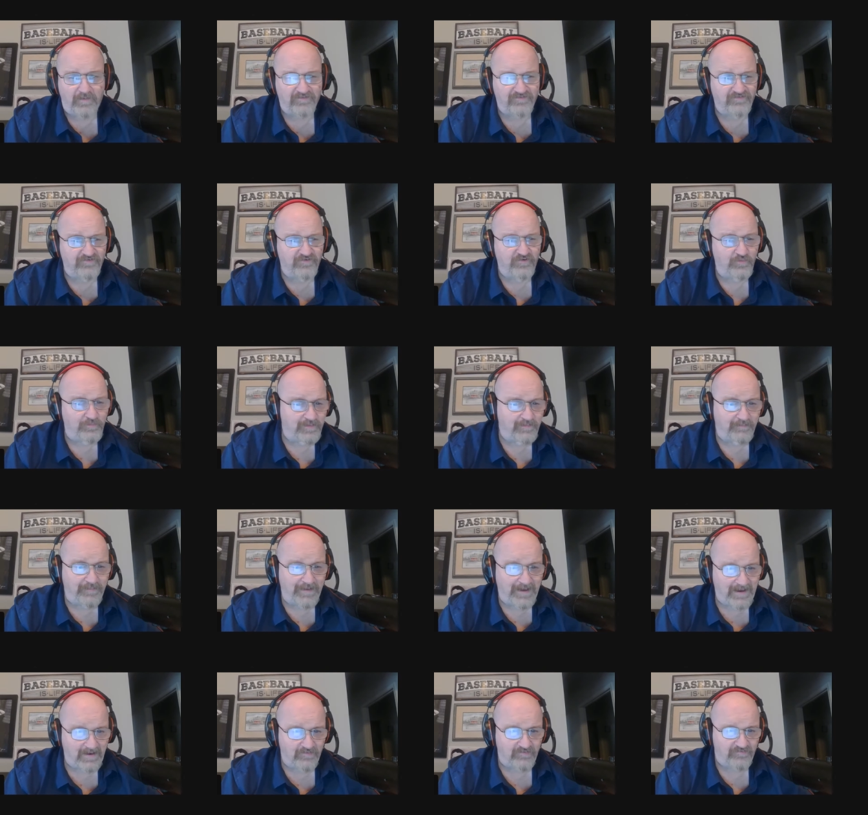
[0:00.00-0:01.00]
stupid
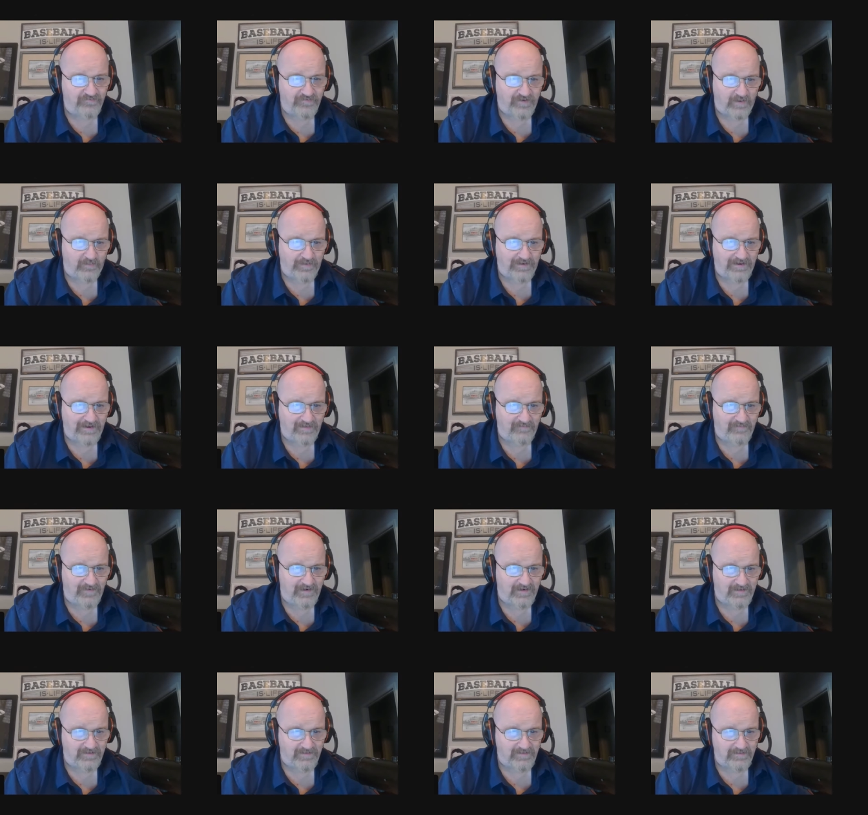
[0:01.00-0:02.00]
battles that we have on
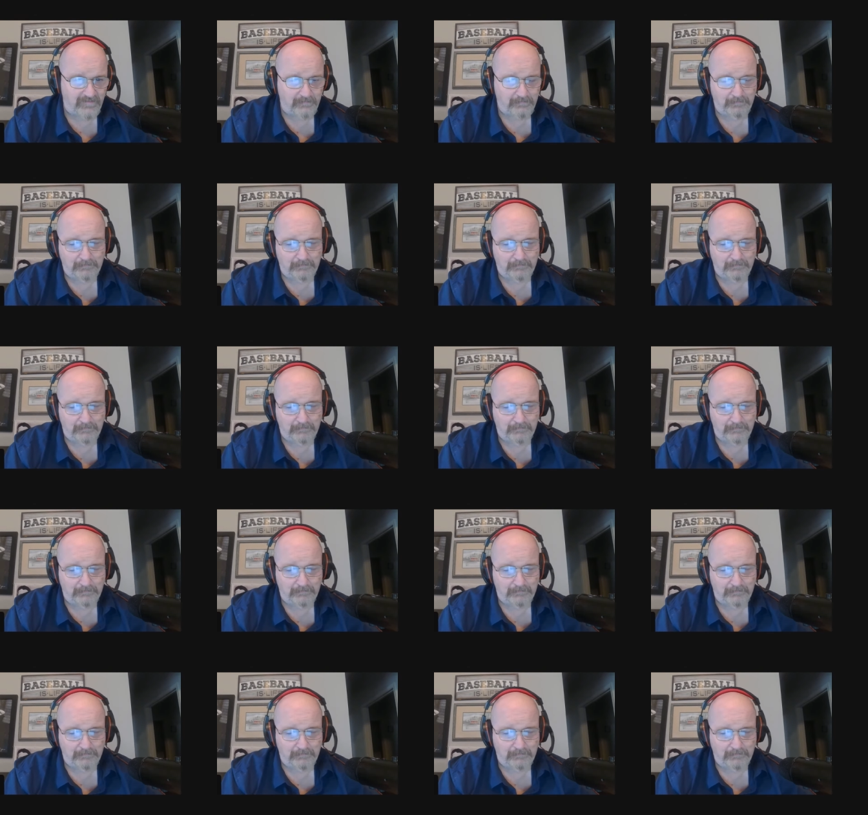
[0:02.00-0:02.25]
here.